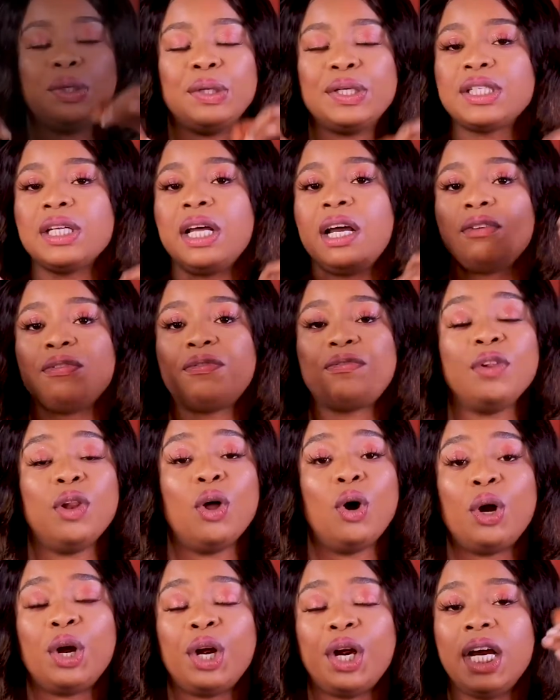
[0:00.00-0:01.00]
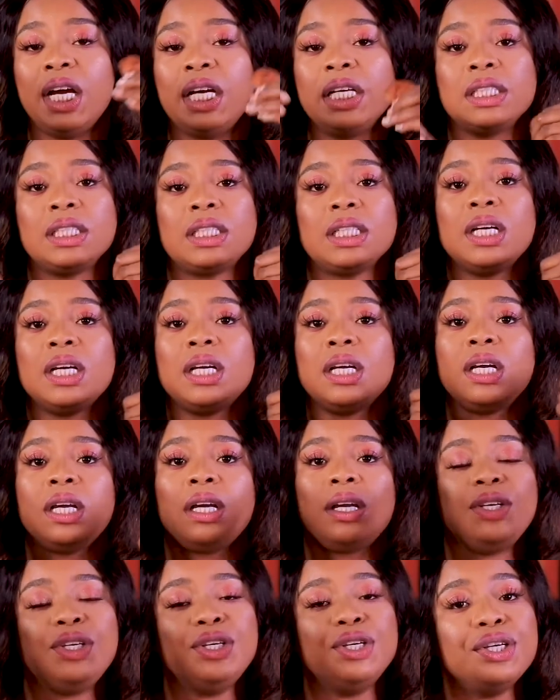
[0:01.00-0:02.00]
it's like flour and
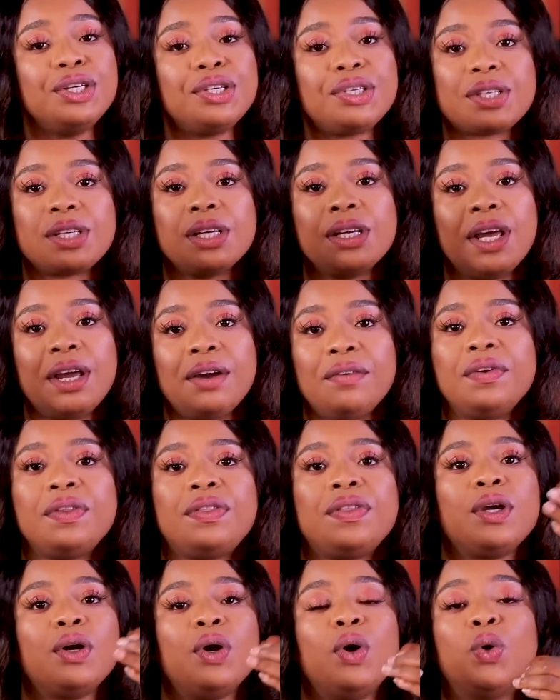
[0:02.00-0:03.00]
yeast and everything